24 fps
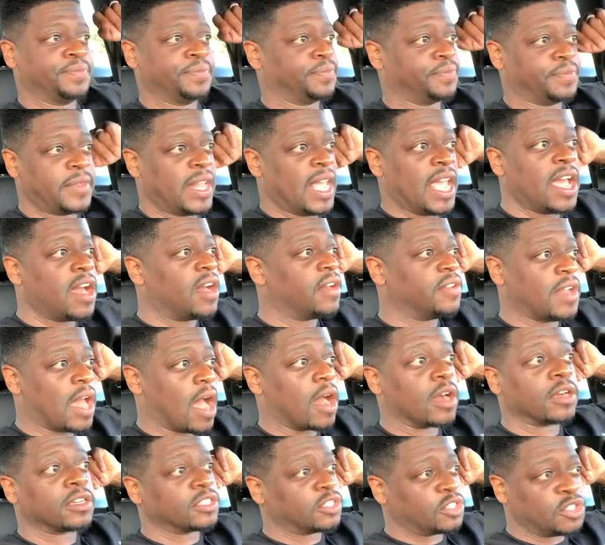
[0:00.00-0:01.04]
Hell
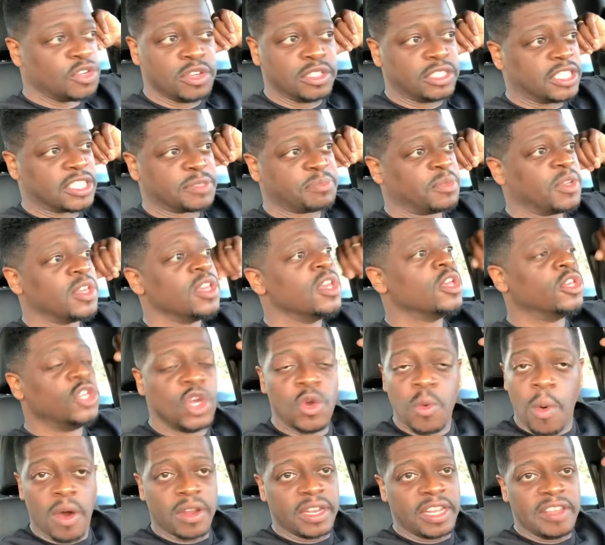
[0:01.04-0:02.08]
no, because you
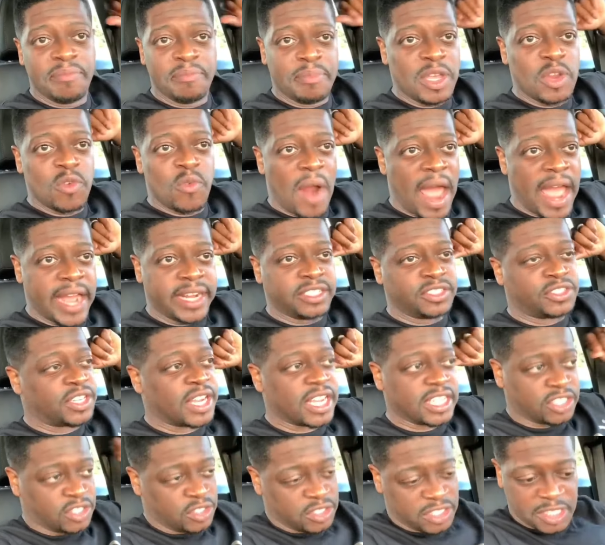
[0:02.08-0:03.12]
won't even be writing
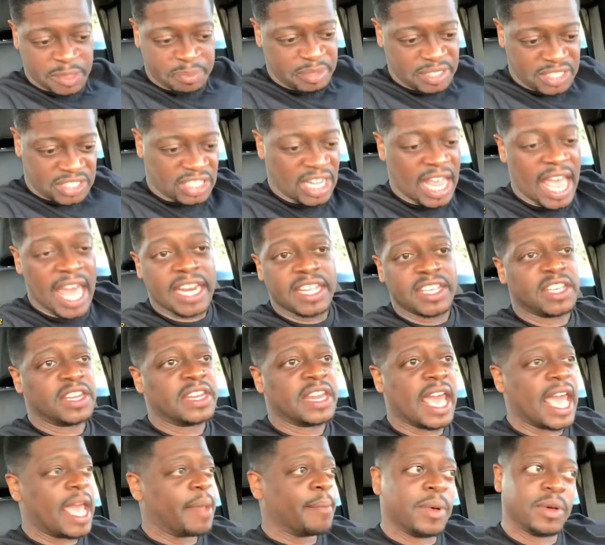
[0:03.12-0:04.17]
checks. You just be signing your
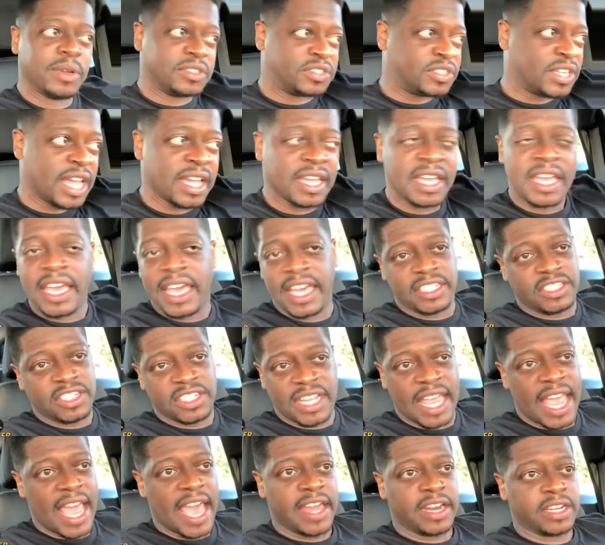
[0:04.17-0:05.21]
name on a check and just
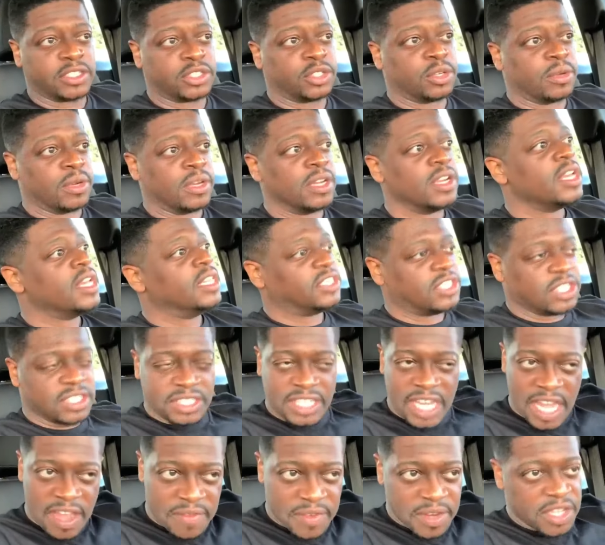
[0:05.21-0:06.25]
hand it to her. Just
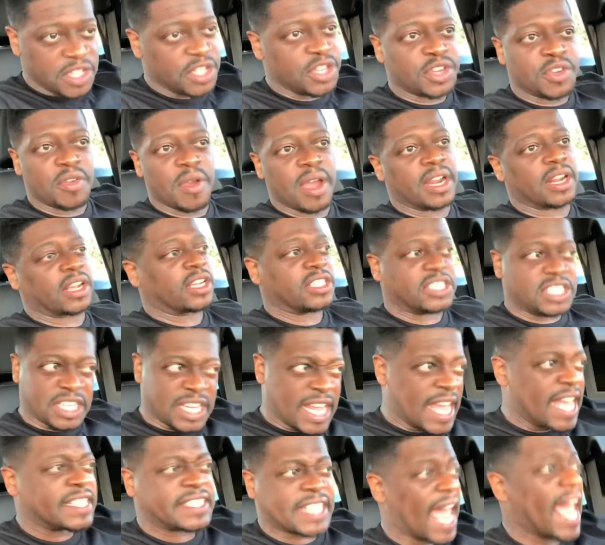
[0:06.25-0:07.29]
giving her your credit card. Just
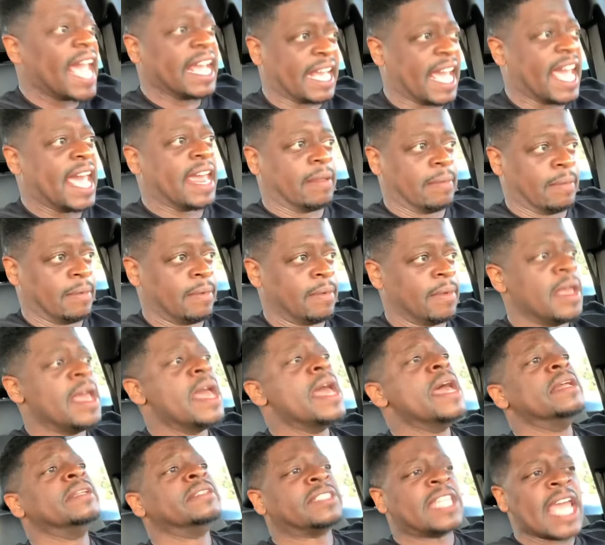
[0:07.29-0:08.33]
here, take it.
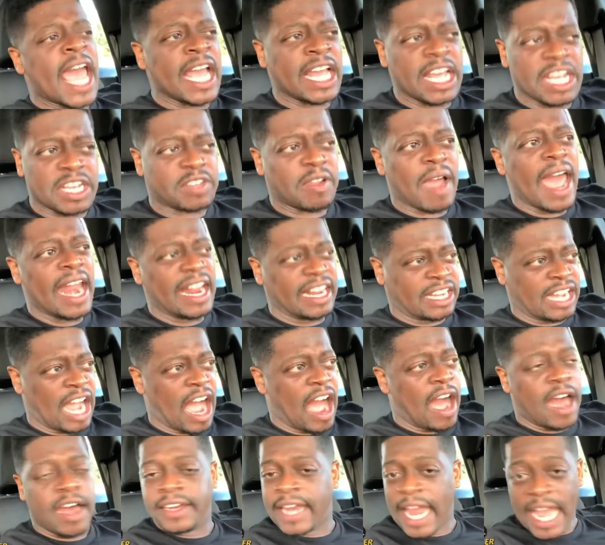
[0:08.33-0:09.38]
Take your credit
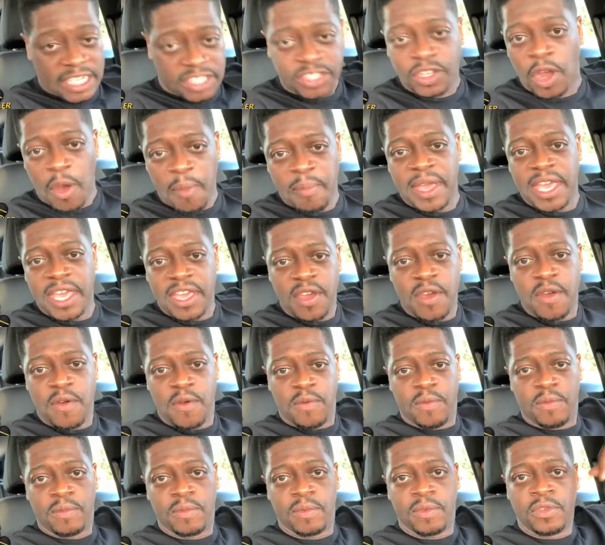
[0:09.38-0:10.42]
card. That's going to be you.
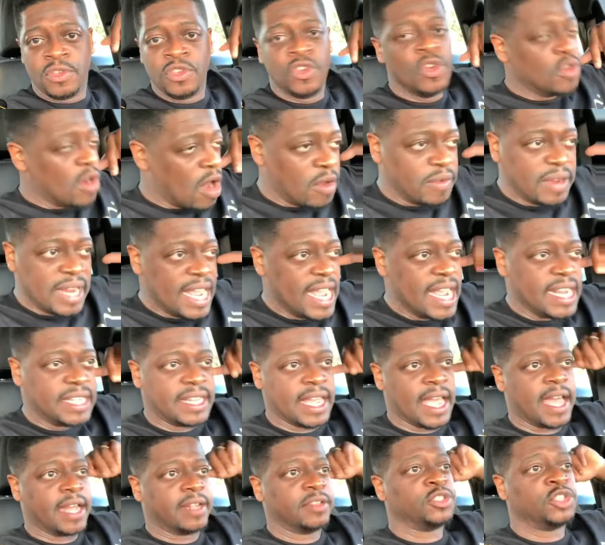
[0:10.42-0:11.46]
You don't need
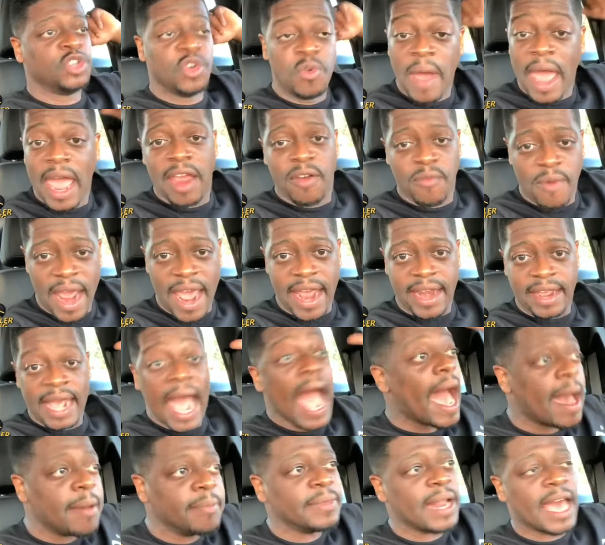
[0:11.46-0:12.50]
that. You ain't ready.
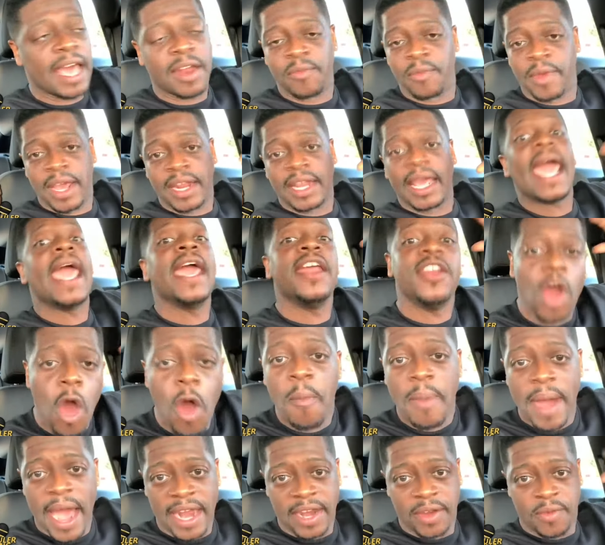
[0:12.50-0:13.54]
I'm not ready. Ain't
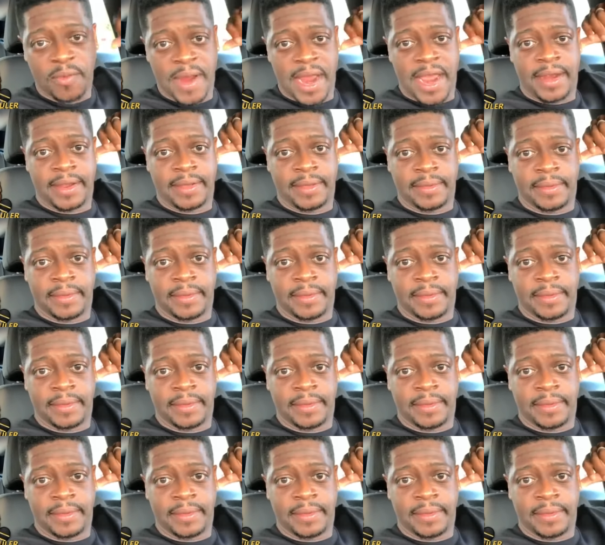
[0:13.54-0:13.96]
nobody ready.